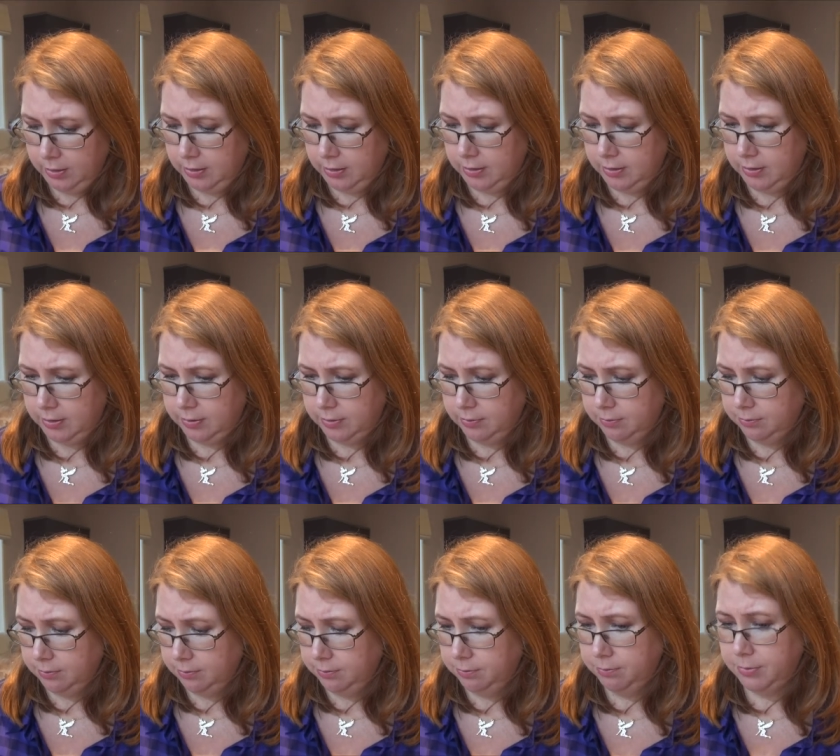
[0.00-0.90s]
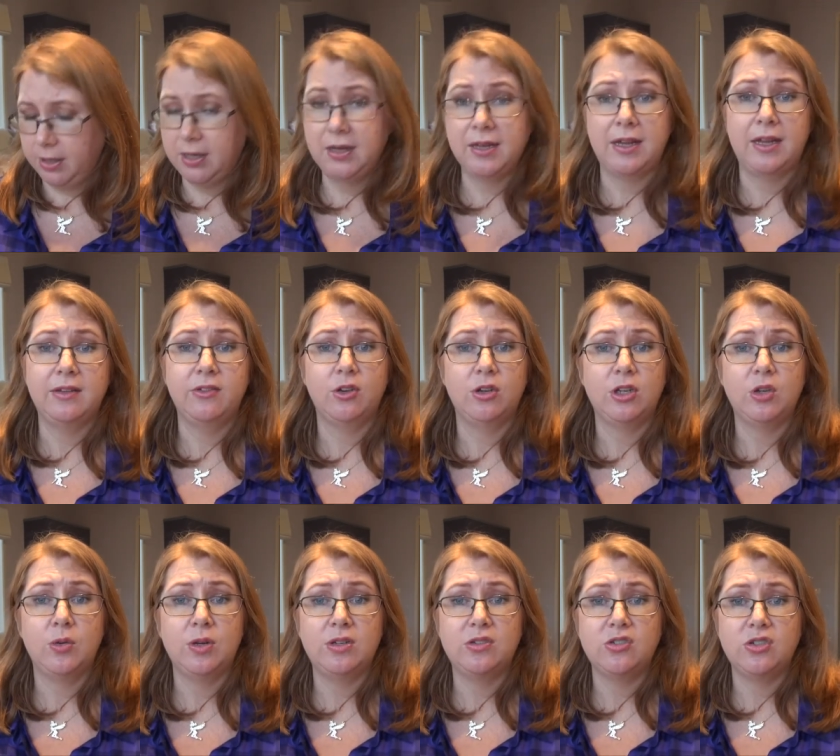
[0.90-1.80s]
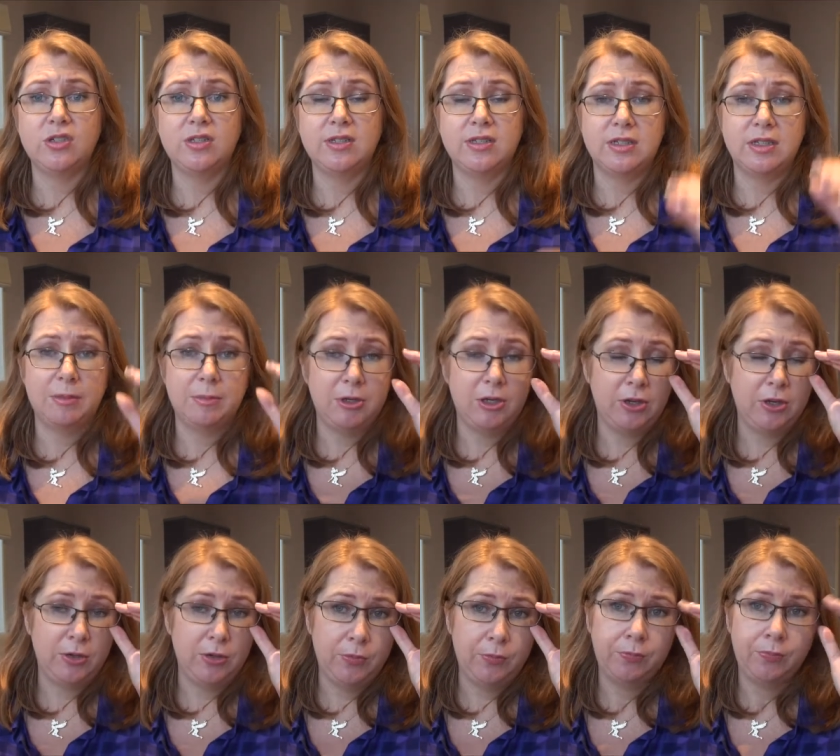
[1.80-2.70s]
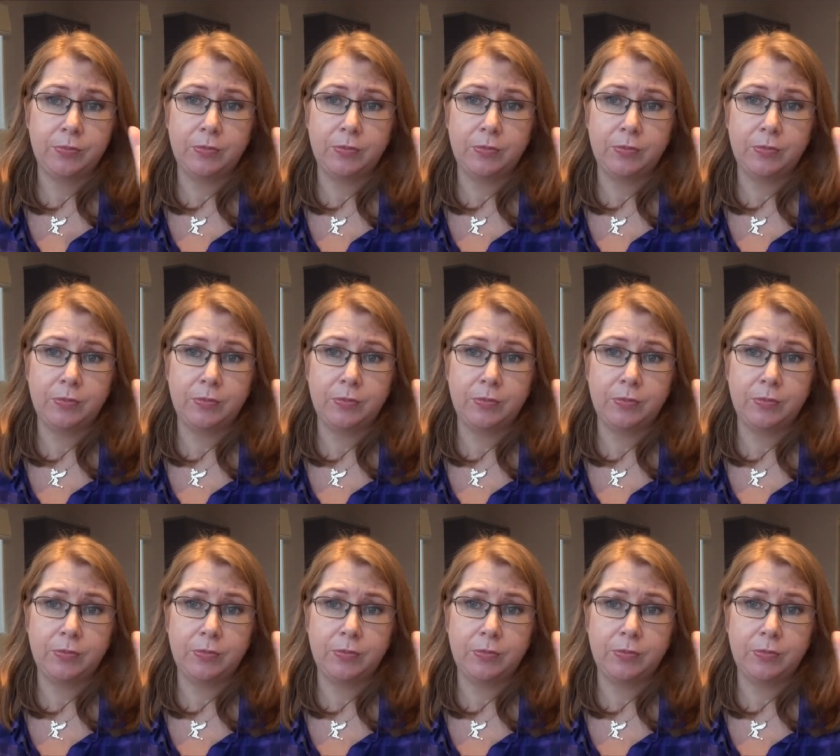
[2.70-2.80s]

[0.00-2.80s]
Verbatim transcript: Um, but again, if you've got any questions, let me know.